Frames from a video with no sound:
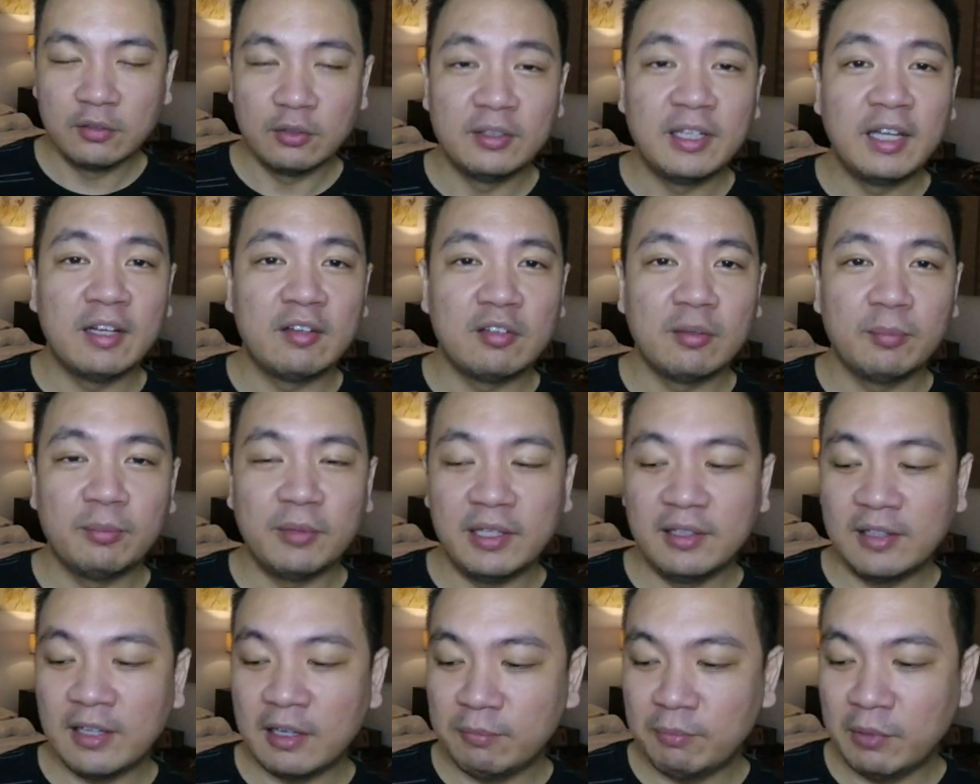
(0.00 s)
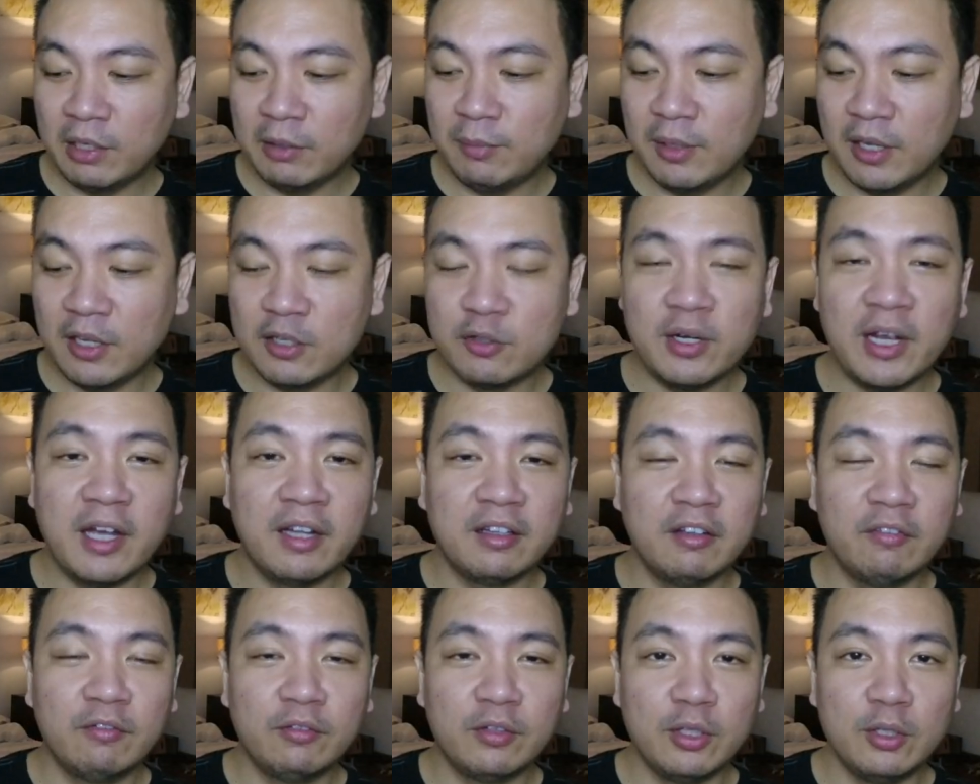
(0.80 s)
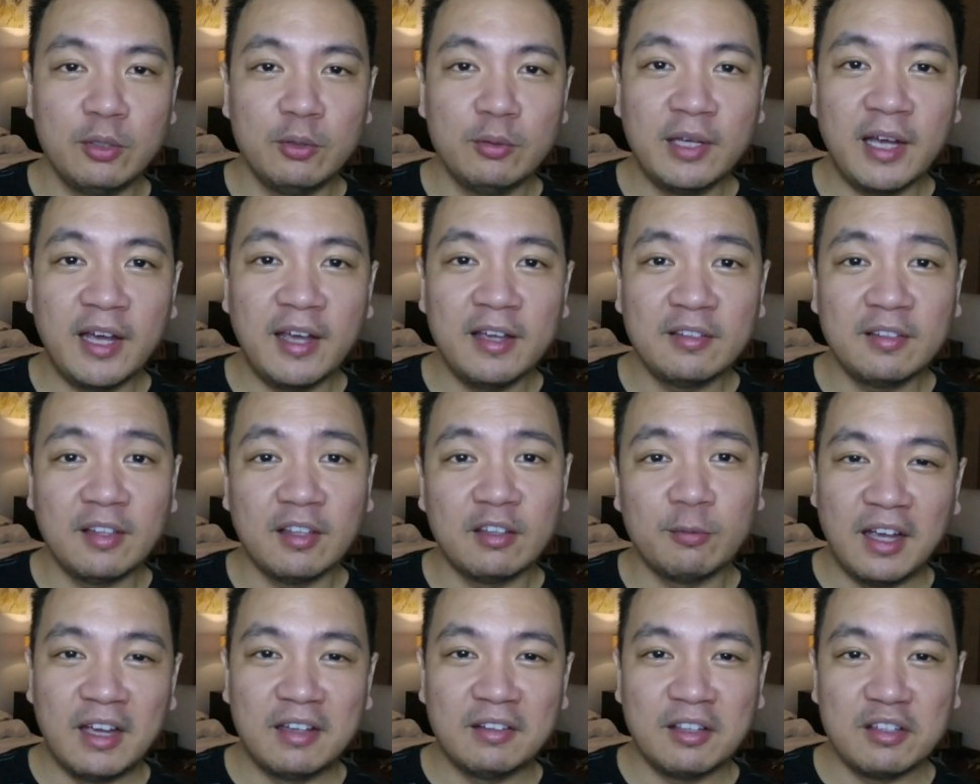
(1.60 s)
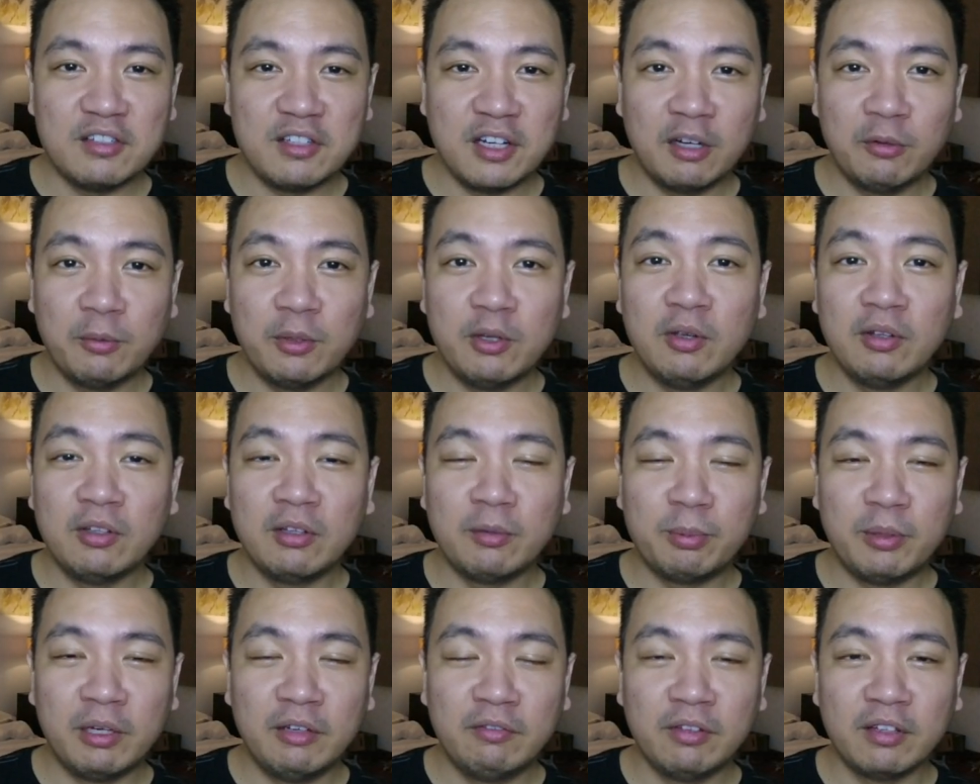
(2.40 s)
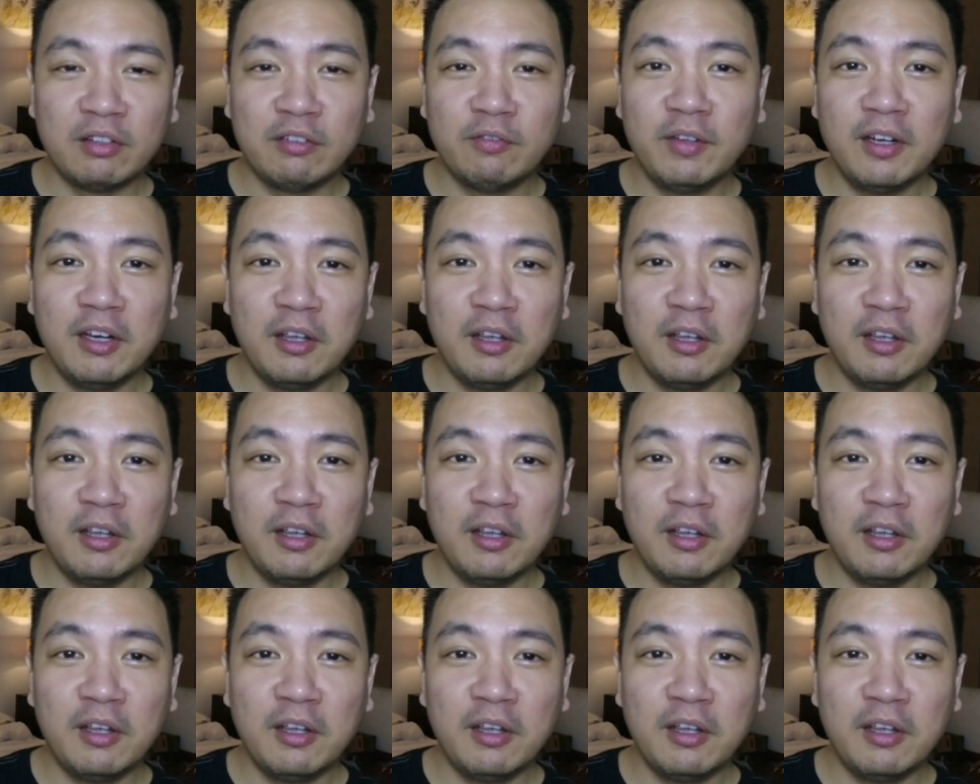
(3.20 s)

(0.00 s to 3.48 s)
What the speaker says: So that's something that may be attractive to you guys. As I shared with you in the previous